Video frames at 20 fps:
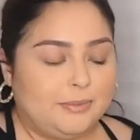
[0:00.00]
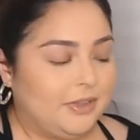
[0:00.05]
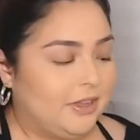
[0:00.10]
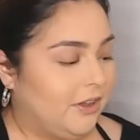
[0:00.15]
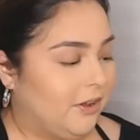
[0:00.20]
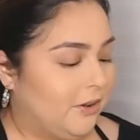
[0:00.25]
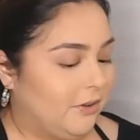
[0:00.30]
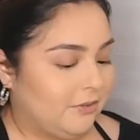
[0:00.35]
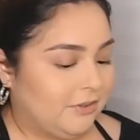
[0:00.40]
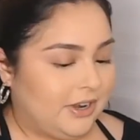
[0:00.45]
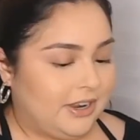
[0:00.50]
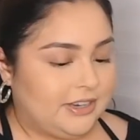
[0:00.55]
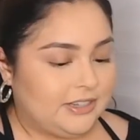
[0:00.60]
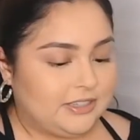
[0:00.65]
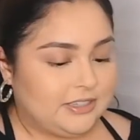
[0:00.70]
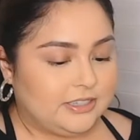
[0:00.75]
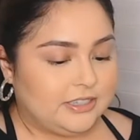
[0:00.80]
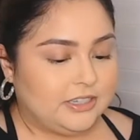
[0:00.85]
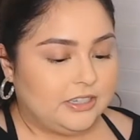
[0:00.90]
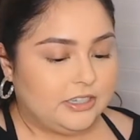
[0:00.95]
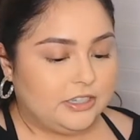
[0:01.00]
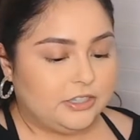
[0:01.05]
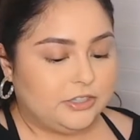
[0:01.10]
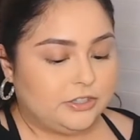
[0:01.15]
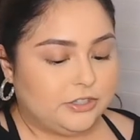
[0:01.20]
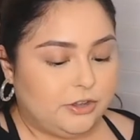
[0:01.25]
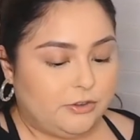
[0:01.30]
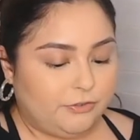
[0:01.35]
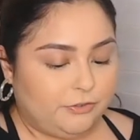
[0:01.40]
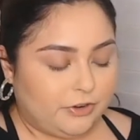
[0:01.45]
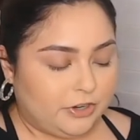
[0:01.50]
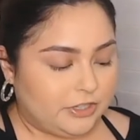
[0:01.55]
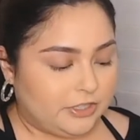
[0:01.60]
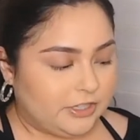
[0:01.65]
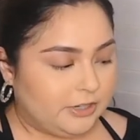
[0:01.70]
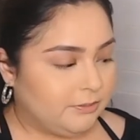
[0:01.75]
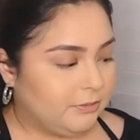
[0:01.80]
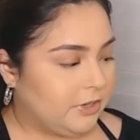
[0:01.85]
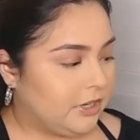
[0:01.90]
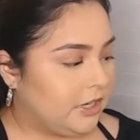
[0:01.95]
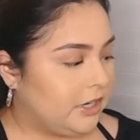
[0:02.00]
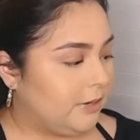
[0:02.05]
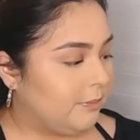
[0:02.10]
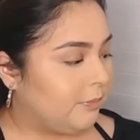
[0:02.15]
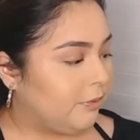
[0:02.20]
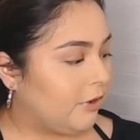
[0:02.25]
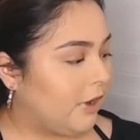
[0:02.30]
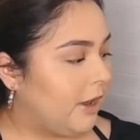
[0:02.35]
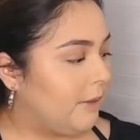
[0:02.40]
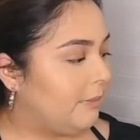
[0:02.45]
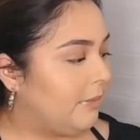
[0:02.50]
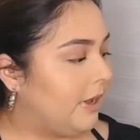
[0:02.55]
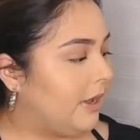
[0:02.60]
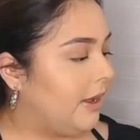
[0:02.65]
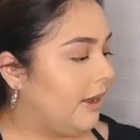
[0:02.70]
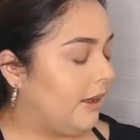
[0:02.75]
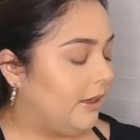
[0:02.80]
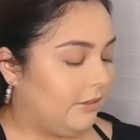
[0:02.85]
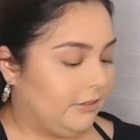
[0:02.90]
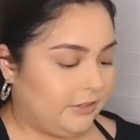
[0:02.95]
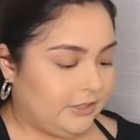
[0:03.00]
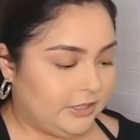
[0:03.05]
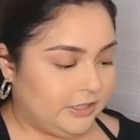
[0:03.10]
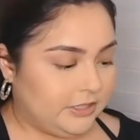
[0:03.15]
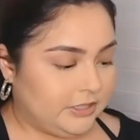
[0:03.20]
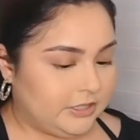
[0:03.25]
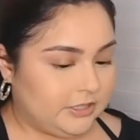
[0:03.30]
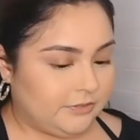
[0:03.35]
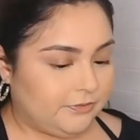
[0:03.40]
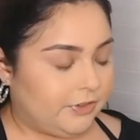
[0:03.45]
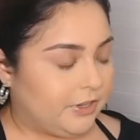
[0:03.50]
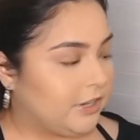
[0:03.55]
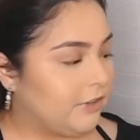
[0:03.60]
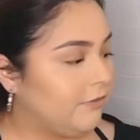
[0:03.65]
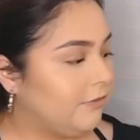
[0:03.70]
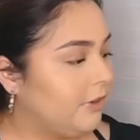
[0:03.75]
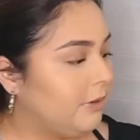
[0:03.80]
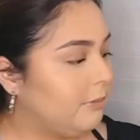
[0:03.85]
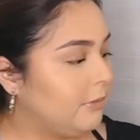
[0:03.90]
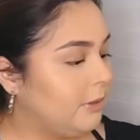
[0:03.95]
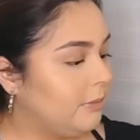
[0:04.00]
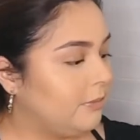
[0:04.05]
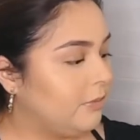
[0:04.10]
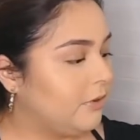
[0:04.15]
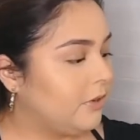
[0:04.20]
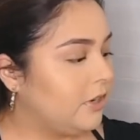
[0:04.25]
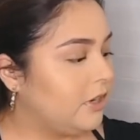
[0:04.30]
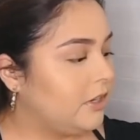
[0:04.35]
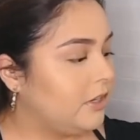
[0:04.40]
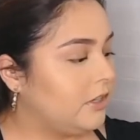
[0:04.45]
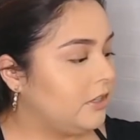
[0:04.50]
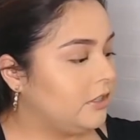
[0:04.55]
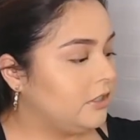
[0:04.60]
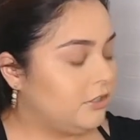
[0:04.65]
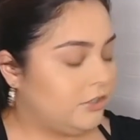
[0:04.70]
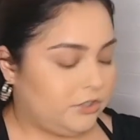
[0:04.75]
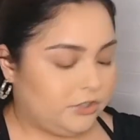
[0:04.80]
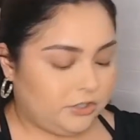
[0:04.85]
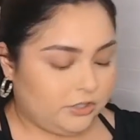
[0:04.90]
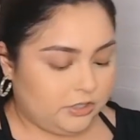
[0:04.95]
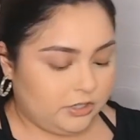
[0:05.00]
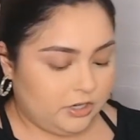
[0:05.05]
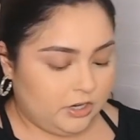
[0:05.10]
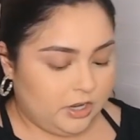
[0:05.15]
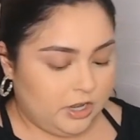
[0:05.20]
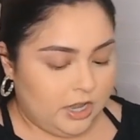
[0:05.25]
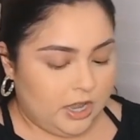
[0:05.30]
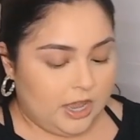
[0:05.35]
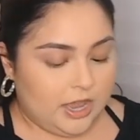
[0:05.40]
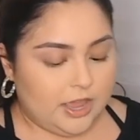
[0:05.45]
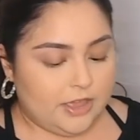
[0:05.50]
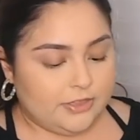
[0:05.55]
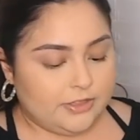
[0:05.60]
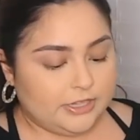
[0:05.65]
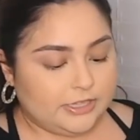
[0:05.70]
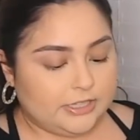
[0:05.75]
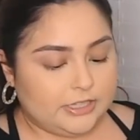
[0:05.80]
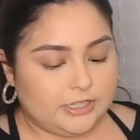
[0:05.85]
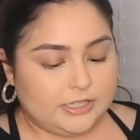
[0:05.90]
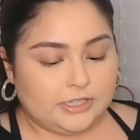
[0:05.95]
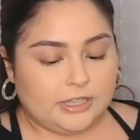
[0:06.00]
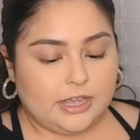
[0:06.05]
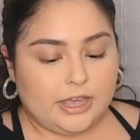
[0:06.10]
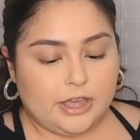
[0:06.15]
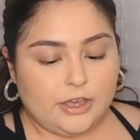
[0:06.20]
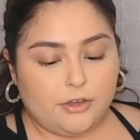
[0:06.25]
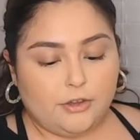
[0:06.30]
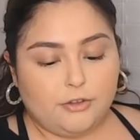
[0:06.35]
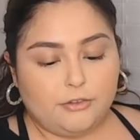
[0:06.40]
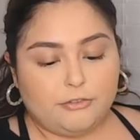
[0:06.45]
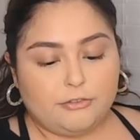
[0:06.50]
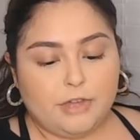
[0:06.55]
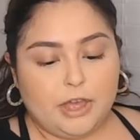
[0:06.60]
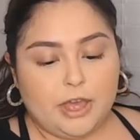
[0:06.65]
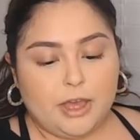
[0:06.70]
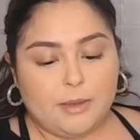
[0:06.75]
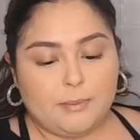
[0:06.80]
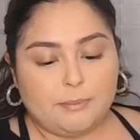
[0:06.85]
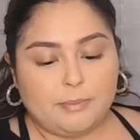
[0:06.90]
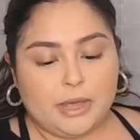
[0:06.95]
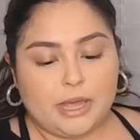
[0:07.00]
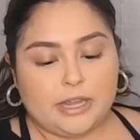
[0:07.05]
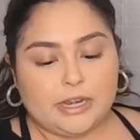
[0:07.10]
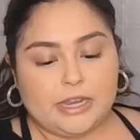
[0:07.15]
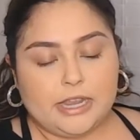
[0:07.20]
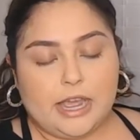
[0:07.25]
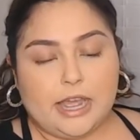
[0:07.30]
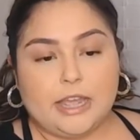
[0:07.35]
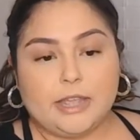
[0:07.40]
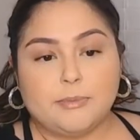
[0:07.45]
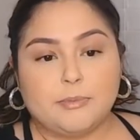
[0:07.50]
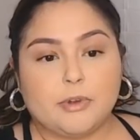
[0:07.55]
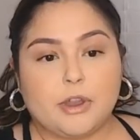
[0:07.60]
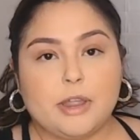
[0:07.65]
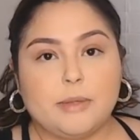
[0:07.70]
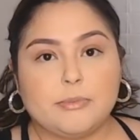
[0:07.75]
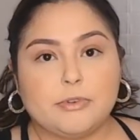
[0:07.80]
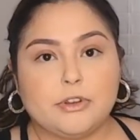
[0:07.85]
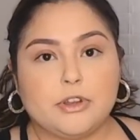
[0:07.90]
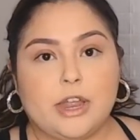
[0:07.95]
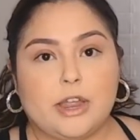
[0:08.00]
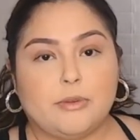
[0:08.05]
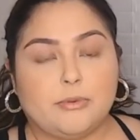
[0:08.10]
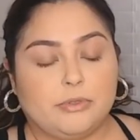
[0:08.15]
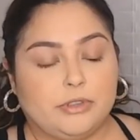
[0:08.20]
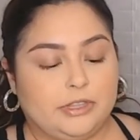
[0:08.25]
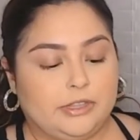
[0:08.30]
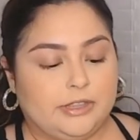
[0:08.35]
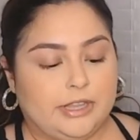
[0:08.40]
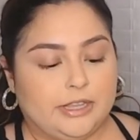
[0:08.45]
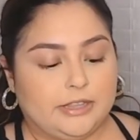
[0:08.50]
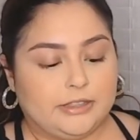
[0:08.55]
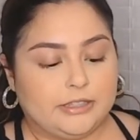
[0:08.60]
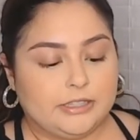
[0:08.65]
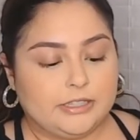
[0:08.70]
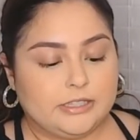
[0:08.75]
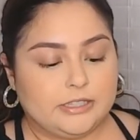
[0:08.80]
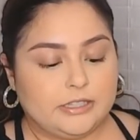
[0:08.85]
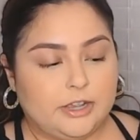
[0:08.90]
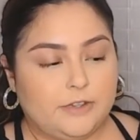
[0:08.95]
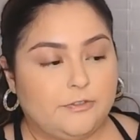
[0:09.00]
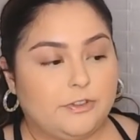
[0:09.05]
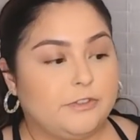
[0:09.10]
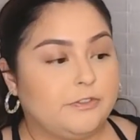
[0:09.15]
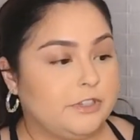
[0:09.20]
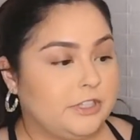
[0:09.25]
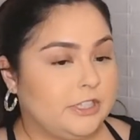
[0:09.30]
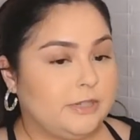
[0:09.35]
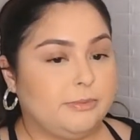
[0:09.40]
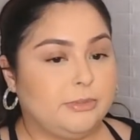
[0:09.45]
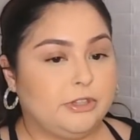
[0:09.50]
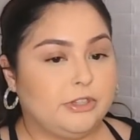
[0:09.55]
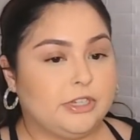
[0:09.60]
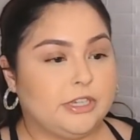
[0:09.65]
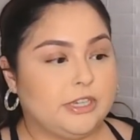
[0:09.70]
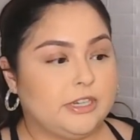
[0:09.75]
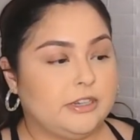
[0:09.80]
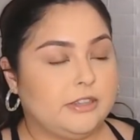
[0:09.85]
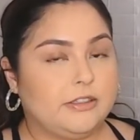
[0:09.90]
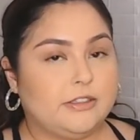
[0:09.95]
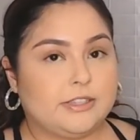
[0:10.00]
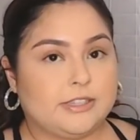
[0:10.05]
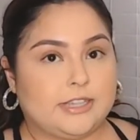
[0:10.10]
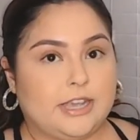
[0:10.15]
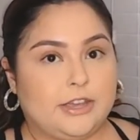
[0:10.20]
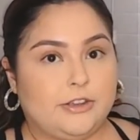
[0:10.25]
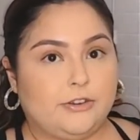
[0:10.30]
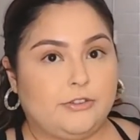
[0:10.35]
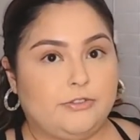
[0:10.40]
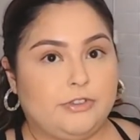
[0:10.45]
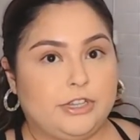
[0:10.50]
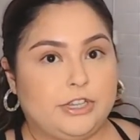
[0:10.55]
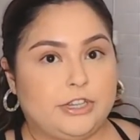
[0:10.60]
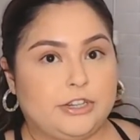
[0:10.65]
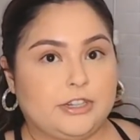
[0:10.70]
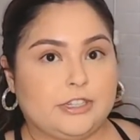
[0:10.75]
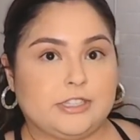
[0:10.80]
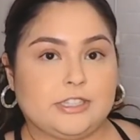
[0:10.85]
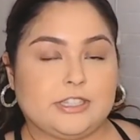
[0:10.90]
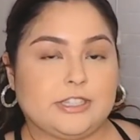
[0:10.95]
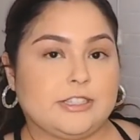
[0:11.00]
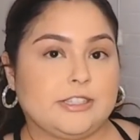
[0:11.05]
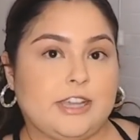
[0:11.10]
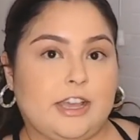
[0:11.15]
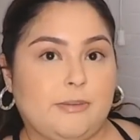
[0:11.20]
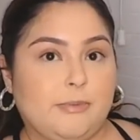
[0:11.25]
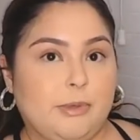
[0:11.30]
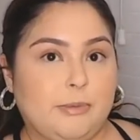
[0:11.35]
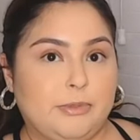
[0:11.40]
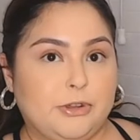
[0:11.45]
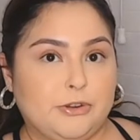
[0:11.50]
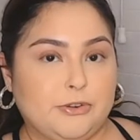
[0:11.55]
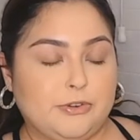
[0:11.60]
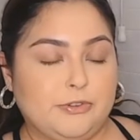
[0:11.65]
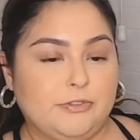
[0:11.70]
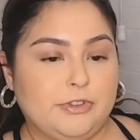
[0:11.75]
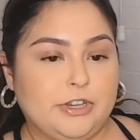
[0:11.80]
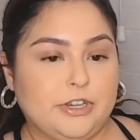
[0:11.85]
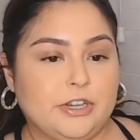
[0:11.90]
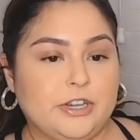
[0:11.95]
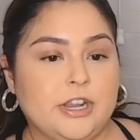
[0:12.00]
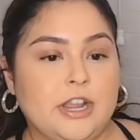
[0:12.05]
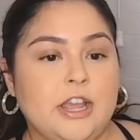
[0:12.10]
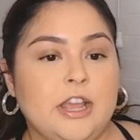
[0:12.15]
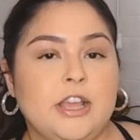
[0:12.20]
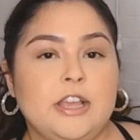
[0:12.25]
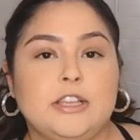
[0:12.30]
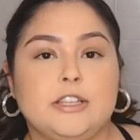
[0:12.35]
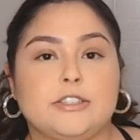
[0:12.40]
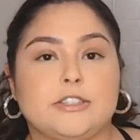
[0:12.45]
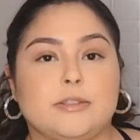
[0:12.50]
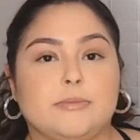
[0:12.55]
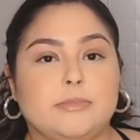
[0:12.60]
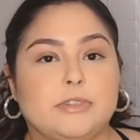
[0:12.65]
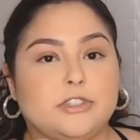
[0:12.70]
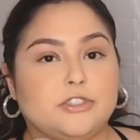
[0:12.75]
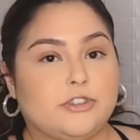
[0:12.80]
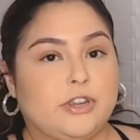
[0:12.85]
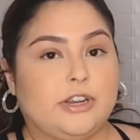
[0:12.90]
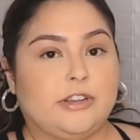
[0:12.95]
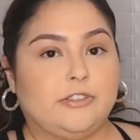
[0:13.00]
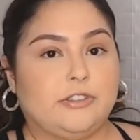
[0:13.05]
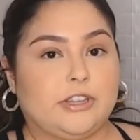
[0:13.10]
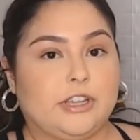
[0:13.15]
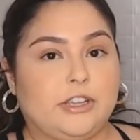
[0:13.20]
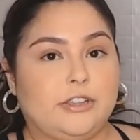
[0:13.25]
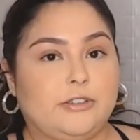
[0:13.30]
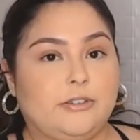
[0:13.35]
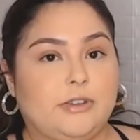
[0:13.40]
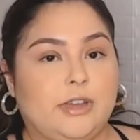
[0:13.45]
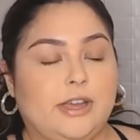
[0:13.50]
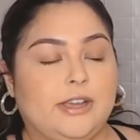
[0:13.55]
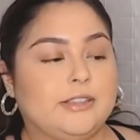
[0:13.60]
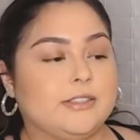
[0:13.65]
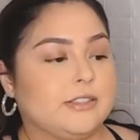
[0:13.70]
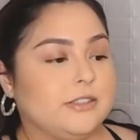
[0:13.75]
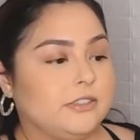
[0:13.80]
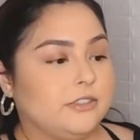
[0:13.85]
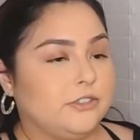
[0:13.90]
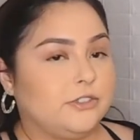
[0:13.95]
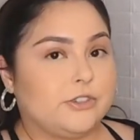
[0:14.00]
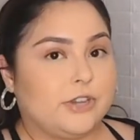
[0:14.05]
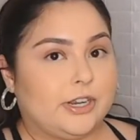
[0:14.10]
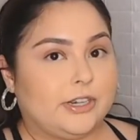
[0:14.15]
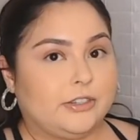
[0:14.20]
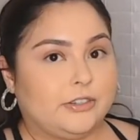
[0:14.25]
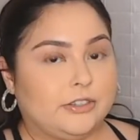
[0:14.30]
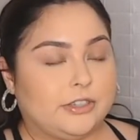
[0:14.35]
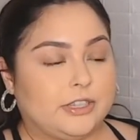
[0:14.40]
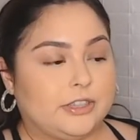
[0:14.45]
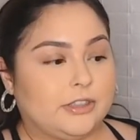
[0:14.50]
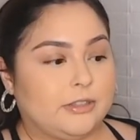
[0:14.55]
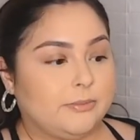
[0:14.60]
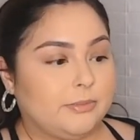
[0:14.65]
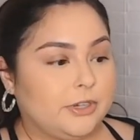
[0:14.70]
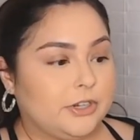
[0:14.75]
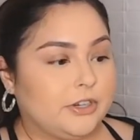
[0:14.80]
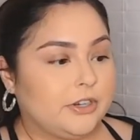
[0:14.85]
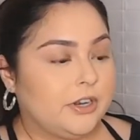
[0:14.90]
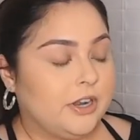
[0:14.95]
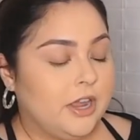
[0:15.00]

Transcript: Alright, so first I'm going to prime my eyelids, if I can find my brush. And this is the ELF Putty Eye Primer. I really like this stuff. If you see me looking to the side over here, it's because I have my mirror over here. So I'm going to try to look at you guys and then try to look at the mirror.